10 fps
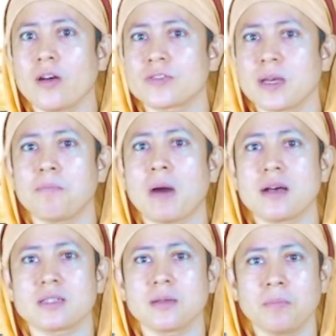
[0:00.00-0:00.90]
of some
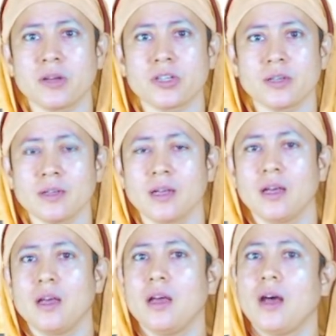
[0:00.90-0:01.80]
past impression
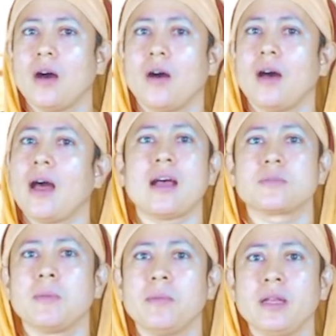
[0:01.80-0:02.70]

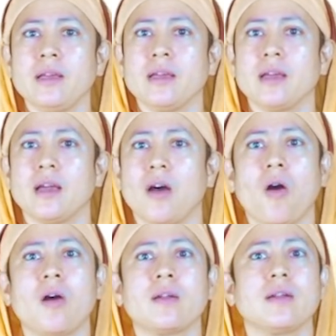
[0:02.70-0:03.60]
as memory,
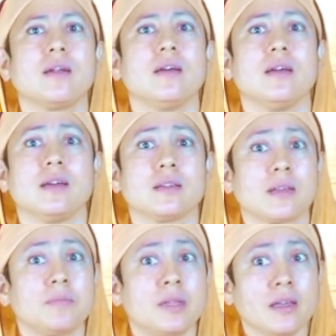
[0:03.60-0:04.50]
or
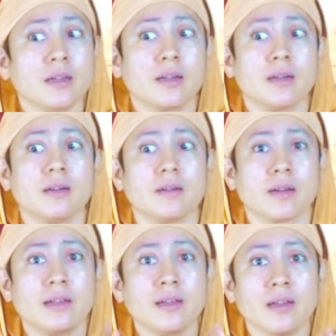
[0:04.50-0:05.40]
something
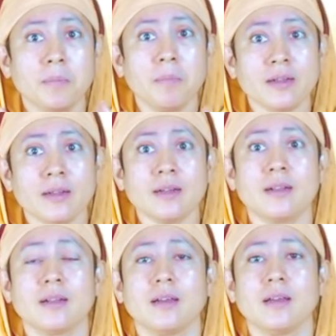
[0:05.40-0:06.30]
getting
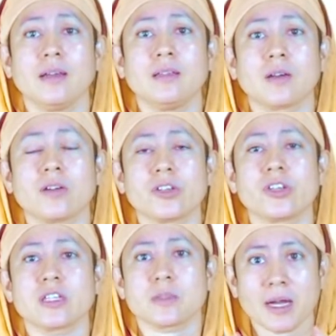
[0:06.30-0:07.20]
repeated in the
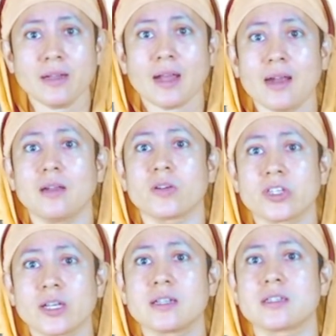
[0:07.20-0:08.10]
conscious mind and
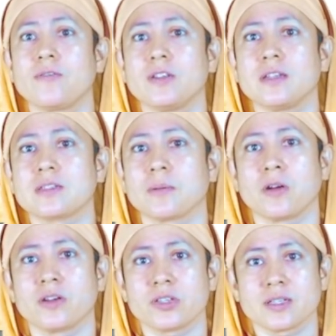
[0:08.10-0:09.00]
lodging itself in the
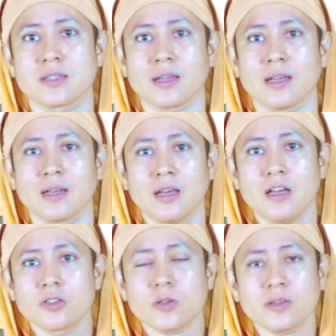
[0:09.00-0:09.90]
subconscious again.
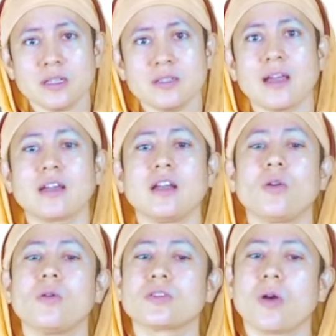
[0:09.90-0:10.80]
So this cycle
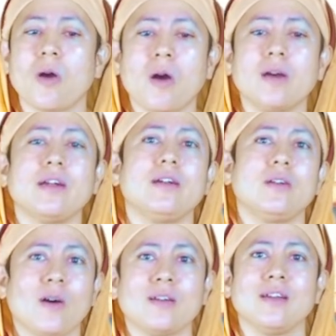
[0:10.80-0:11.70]
goes on
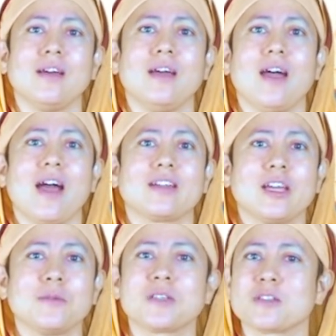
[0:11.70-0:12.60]
and
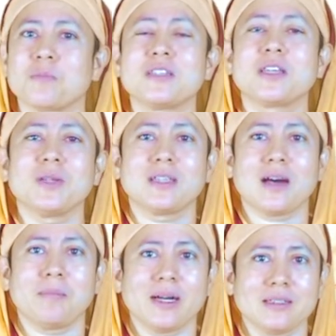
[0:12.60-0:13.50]
keeps us busy with
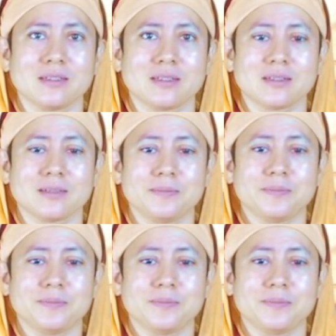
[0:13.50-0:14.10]
our minds.